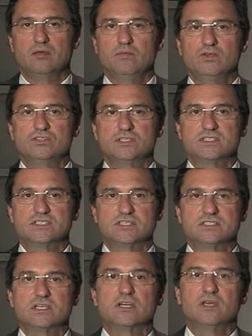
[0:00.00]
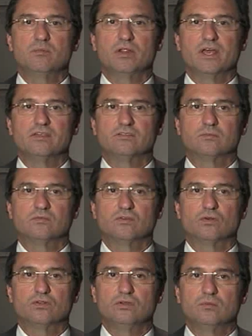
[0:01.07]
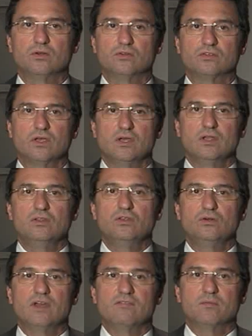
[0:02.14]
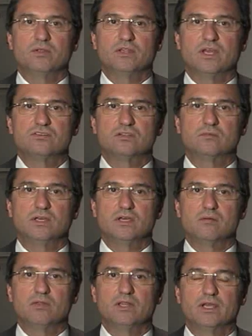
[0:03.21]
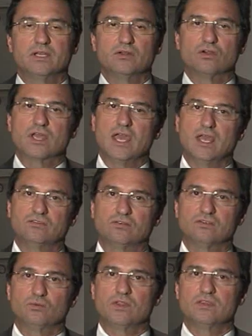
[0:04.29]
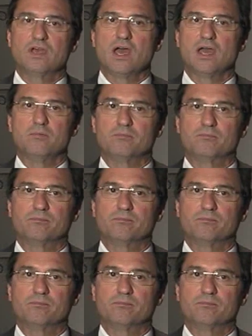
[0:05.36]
Mucinous cystic neoplasms, or tumors, do have the potential to become malignant or cancerous with time.